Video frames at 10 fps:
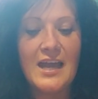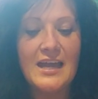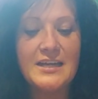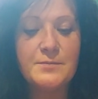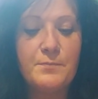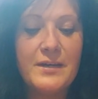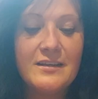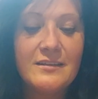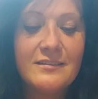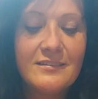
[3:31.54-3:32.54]
It's
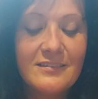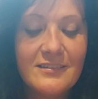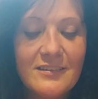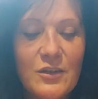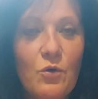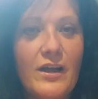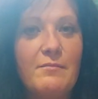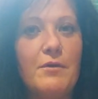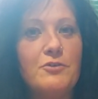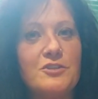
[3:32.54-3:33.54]
been quite
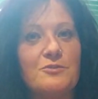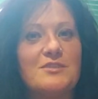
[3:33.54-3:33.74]
emotional